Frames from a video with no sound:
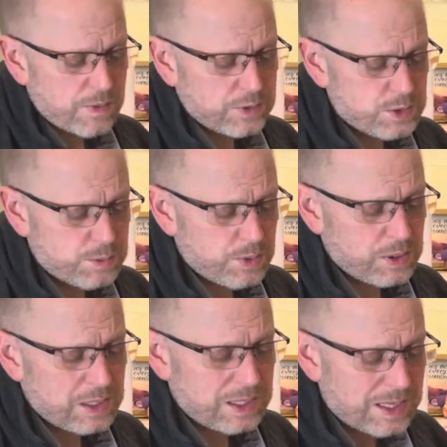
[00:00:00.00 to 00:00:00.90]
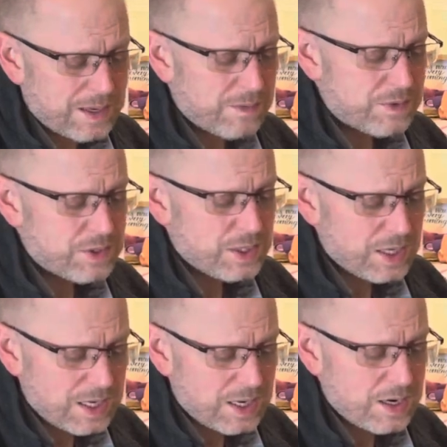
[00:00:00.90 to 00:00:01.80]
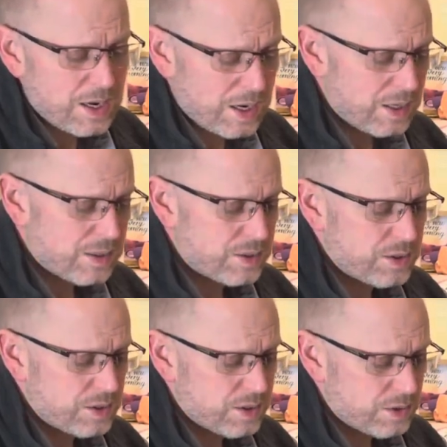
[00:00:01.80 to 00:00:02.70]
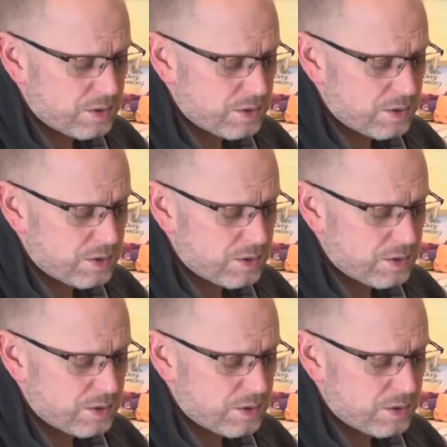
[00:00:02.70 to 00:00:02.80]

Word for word: The Spirit lives in us.